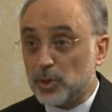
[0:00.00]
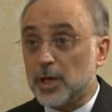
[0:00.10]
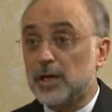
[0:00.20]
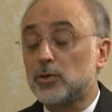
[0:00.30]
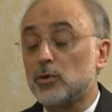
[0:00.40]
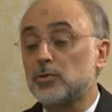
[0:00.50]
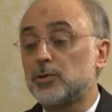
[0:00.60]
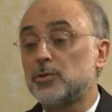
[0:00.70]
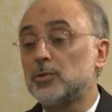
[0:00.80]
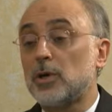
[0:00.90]
is what I told
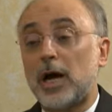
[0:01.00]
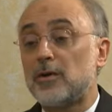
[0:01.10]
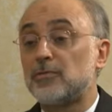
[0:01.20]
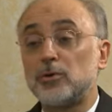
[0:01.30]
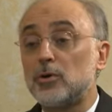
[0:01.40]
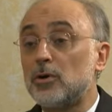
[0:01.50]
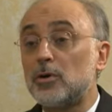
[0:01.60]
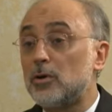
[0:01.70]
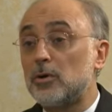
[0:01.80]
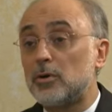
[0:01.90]
you. I have
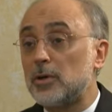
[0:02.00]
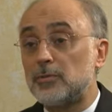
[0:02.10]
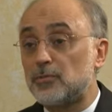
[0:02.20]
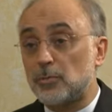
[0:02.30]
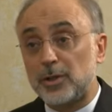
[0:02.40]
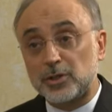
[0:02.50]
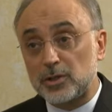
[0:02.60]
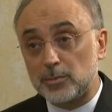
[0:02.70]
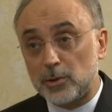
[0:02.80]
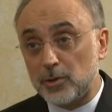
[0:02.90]
no
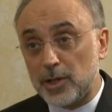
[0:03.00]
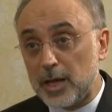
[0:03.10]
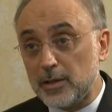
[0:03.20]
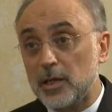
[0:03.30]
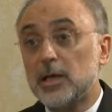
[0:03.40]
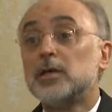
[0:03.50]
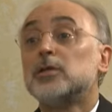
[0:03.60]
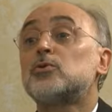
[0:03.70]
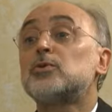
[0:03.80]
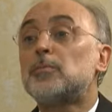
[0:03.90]
information about that.
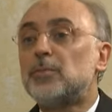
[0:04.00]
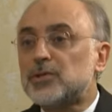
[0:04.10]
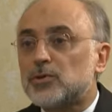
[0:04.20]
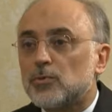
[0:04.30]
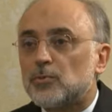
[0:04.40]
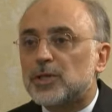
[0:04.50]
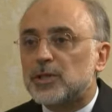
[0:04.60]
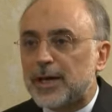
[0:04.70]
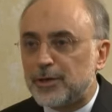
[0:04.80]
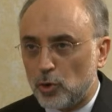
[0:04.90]
To the best of
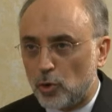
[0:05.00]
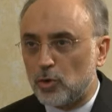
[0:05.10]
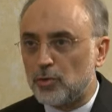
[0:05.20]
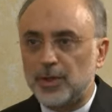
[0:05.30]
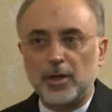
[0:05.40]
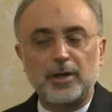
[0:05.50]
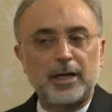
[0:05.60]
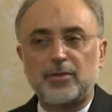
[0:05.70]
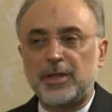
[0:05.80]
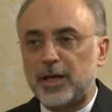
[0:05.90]
what I know, they are
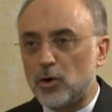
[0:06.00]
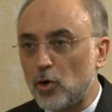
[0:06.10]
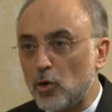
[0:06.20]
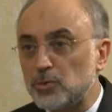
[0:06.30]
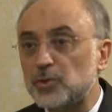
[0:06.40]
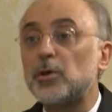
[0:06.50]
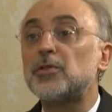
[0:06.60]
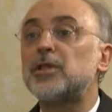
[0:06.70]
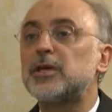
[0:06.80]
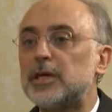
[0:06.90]
at their homes,
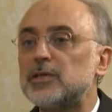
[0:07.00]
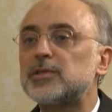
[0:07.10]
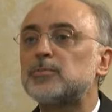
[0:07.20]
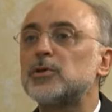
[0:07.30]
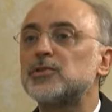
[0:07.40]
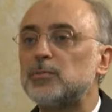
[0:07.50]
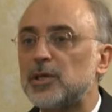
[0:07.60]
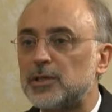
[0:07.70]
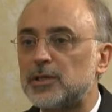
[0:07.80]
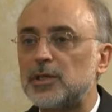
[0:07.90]
but there is the
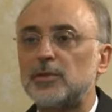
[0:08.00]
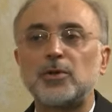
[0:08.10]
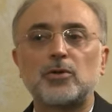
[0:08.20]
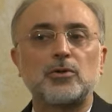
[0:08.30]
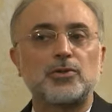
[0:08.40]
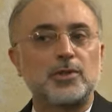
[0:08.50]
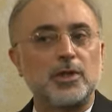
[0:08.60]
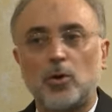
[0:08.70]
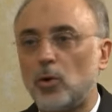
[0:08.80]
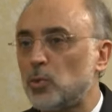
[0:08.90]
possibility, because
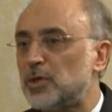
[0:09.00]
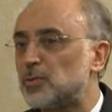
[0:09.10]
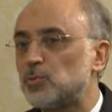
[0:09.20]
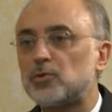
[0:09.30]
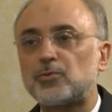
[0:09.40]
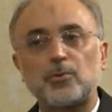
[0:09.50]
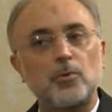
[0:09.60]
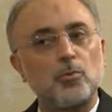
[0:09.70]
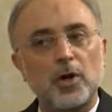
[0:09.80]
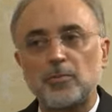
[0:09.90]
they always moved from